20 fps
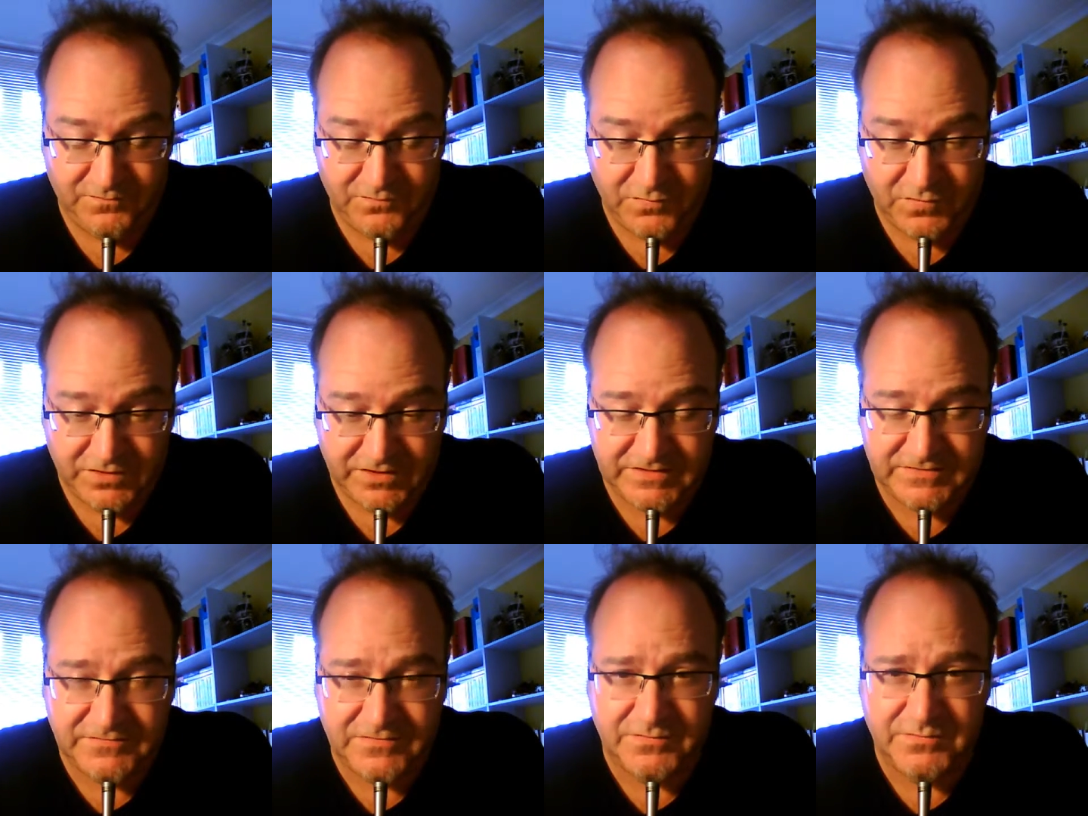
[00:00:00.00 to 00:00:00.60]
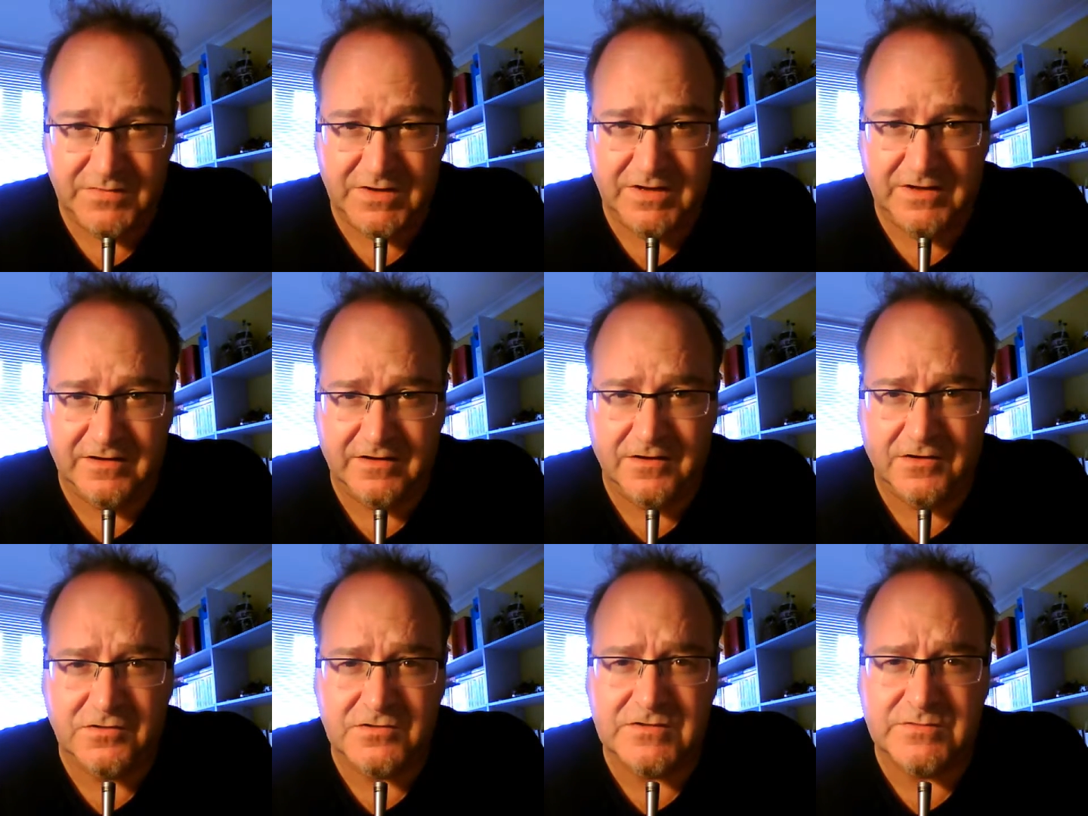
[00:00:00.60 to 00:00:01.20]
what is for me,
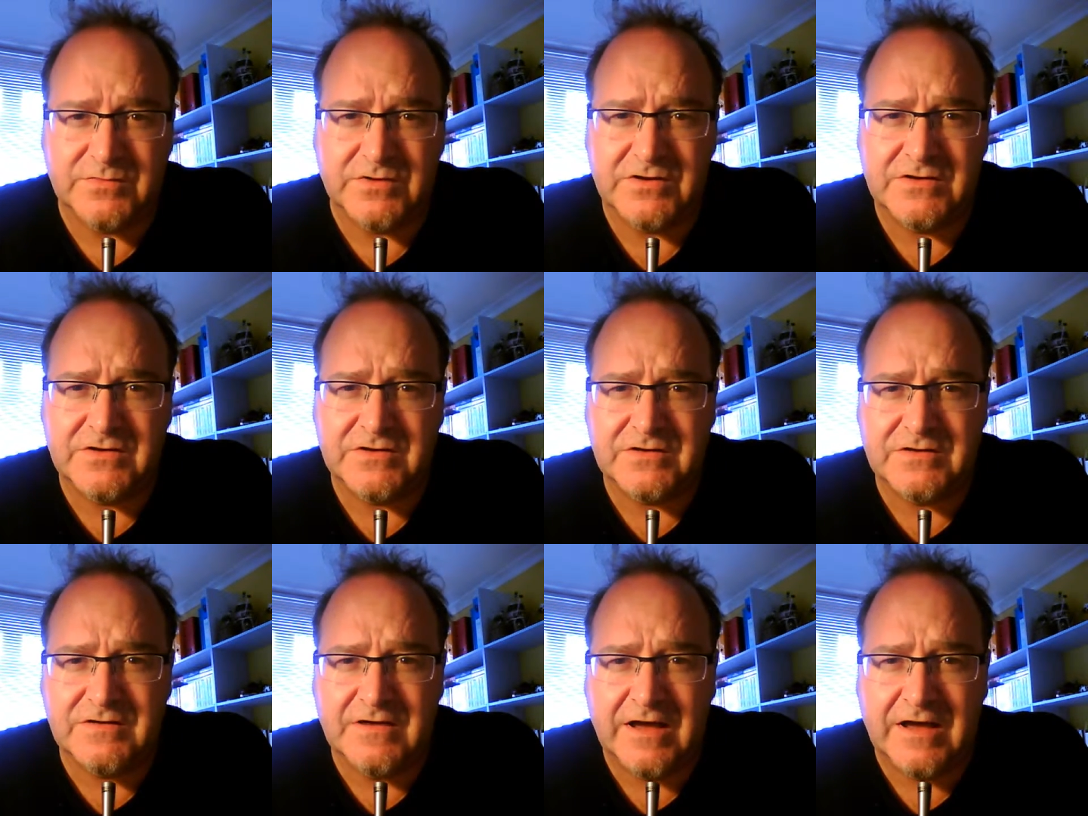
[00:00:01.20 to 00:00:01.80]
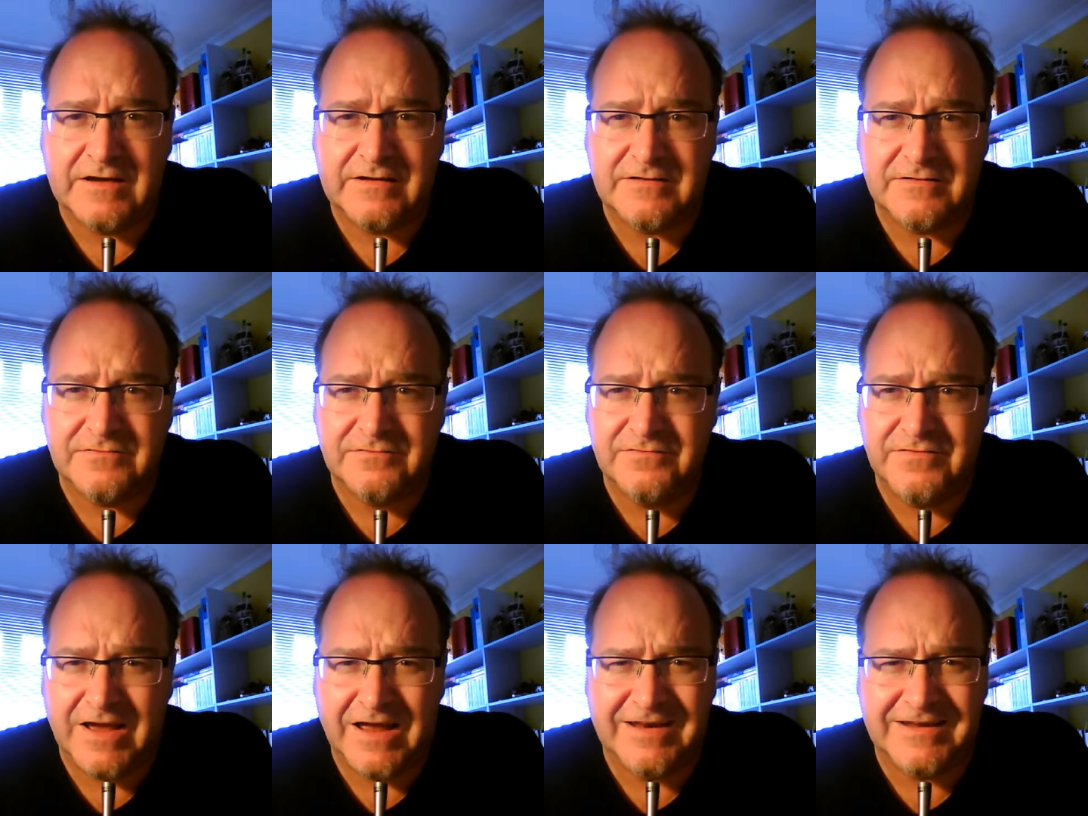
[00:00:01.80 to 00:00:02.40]
ultimate act of
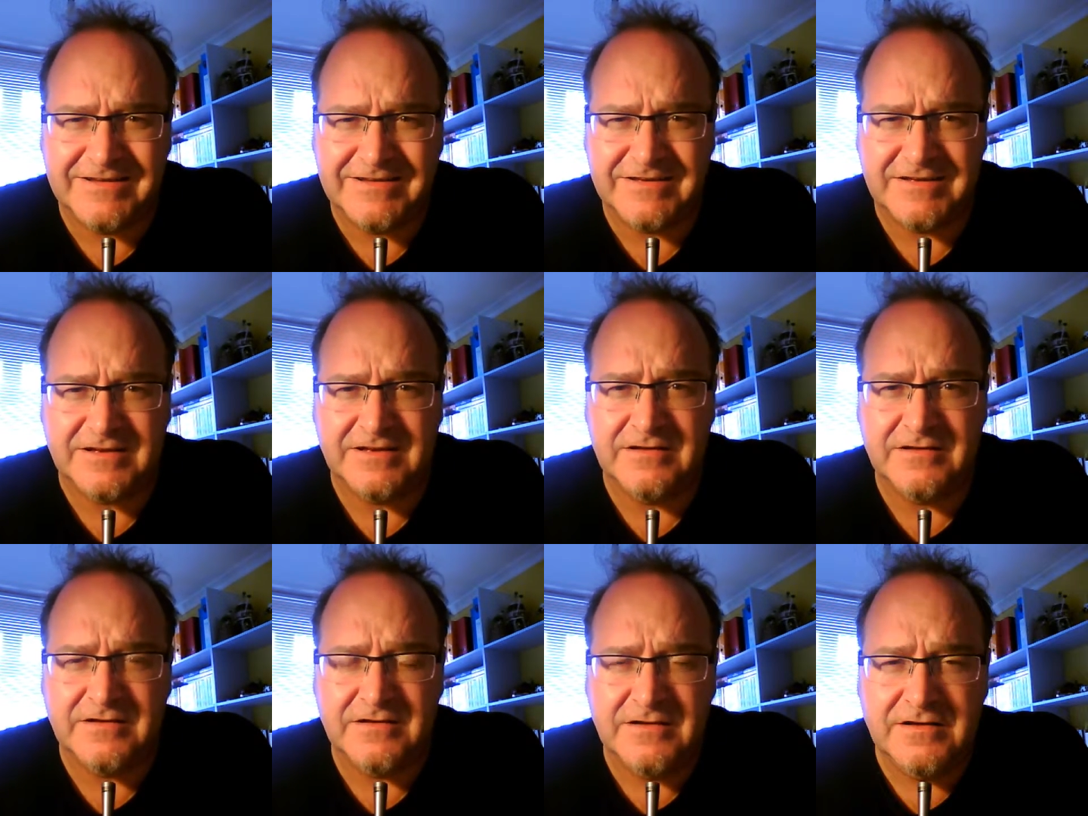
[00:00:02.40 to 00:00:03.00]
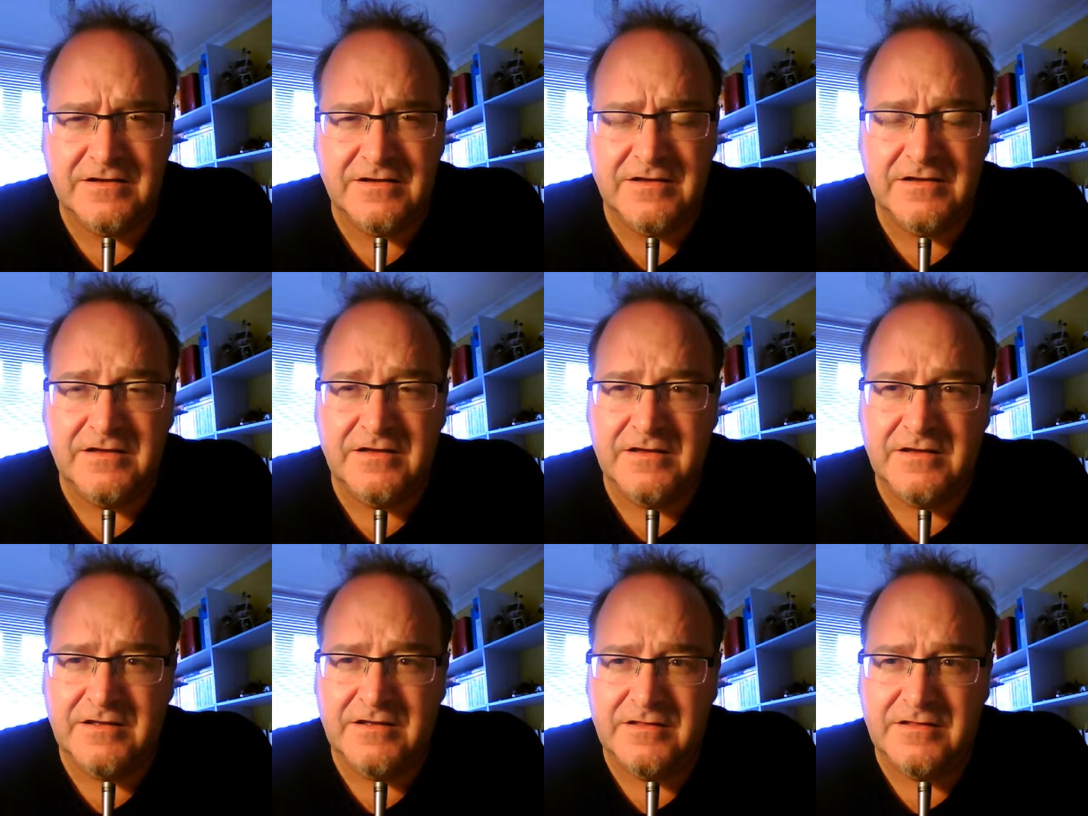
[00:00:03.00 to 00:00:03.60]
vanity,
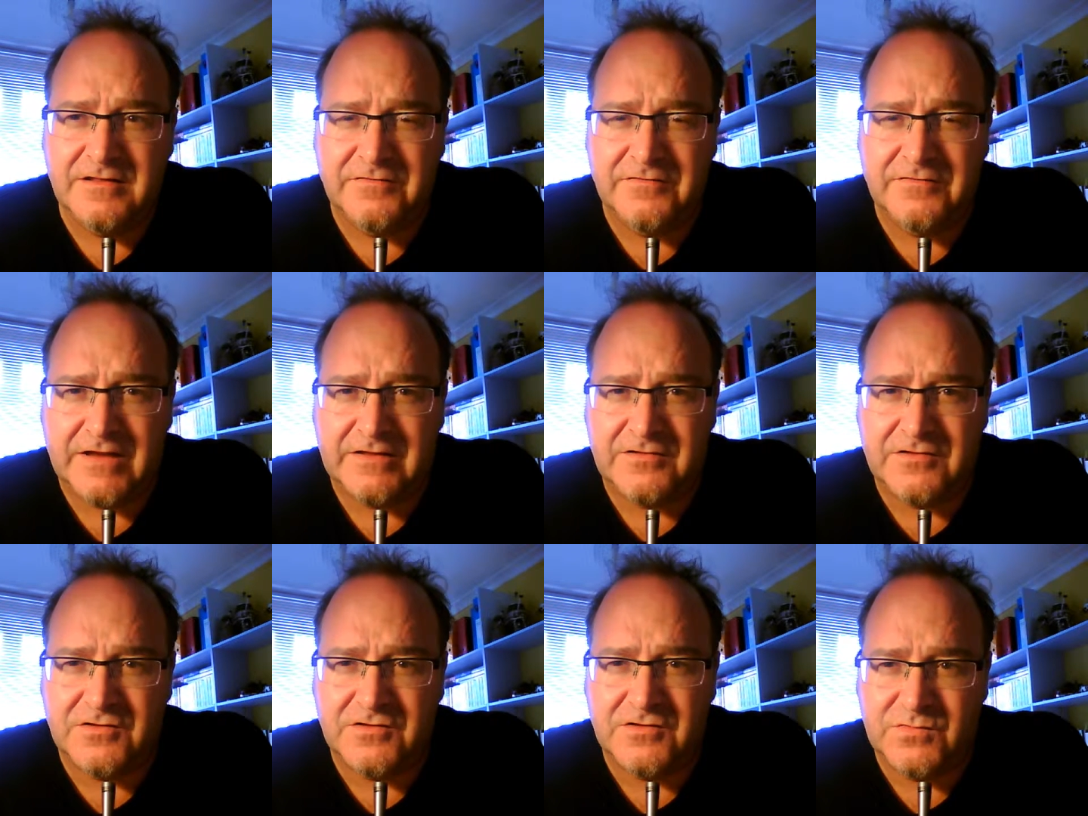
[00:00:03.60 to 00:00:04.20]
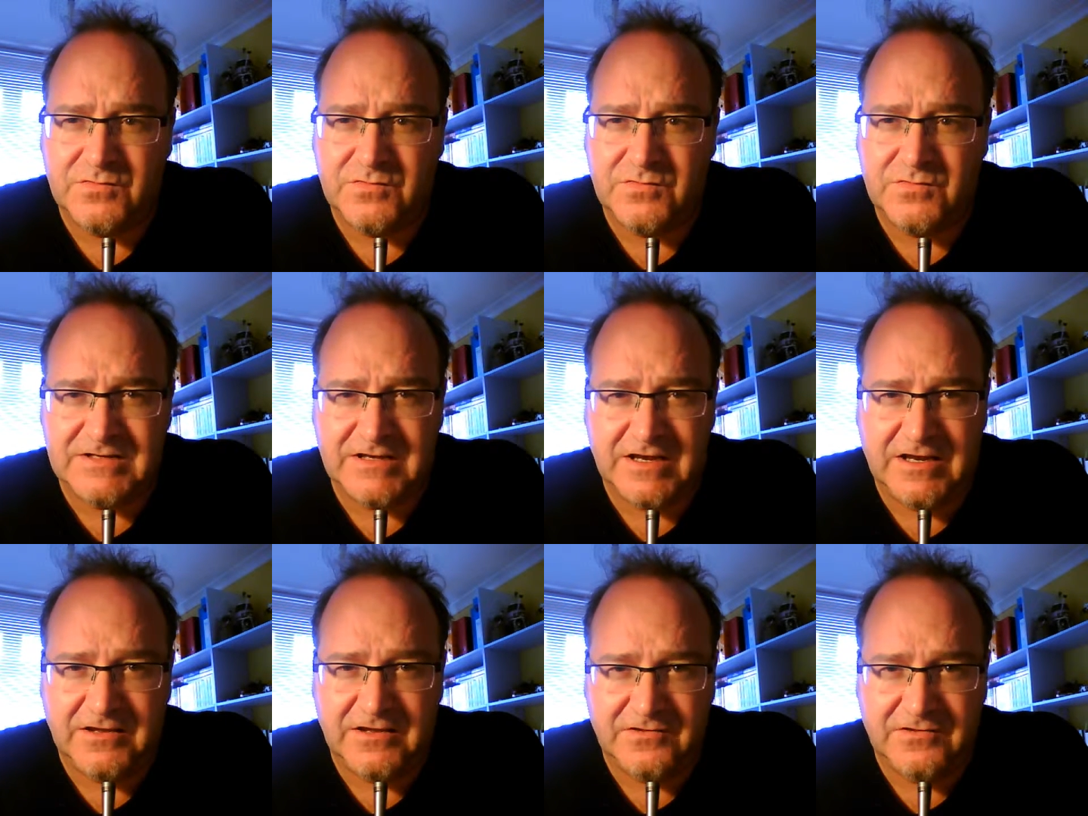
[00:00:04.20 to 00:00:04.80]
the fact that we
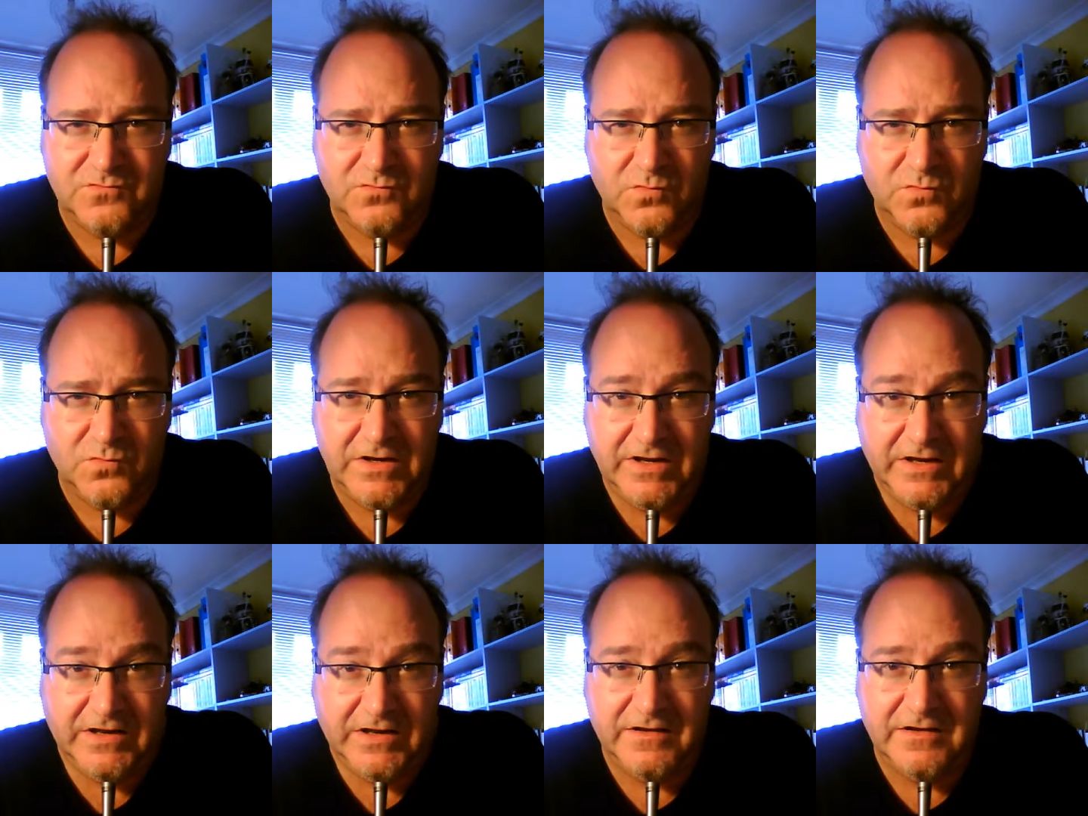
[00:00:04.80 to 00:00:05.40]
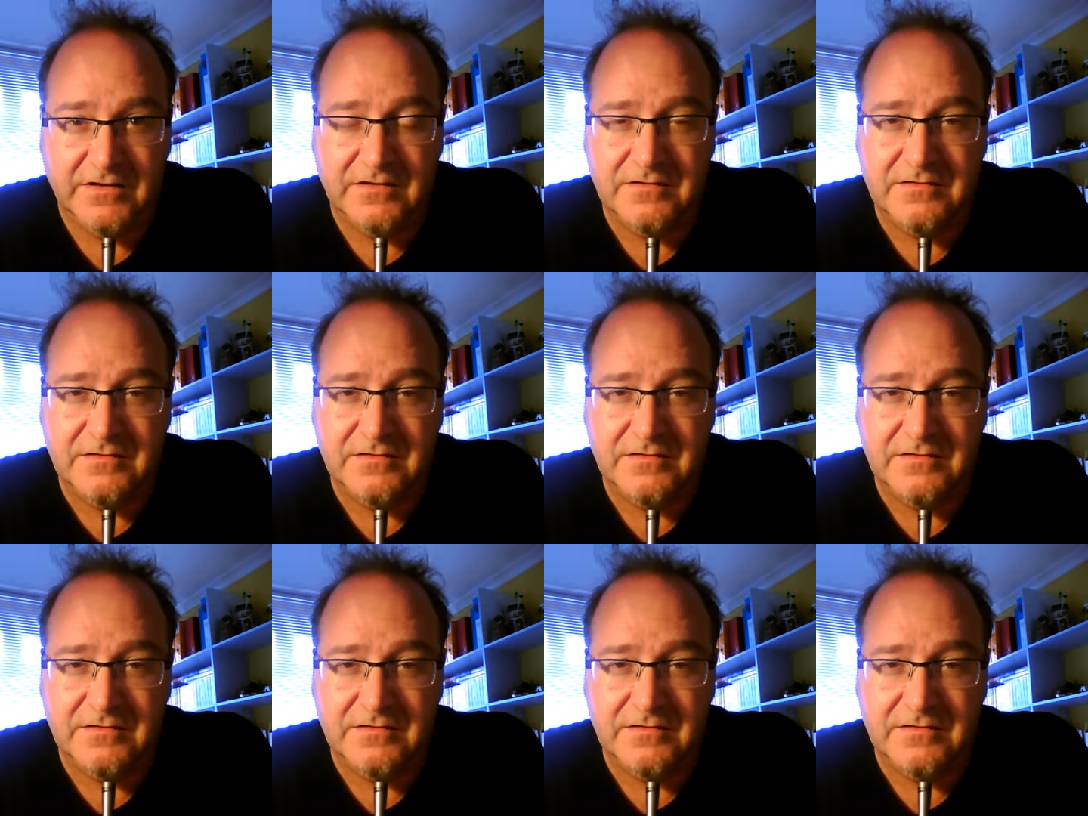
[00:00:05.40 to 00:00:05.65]
say that we,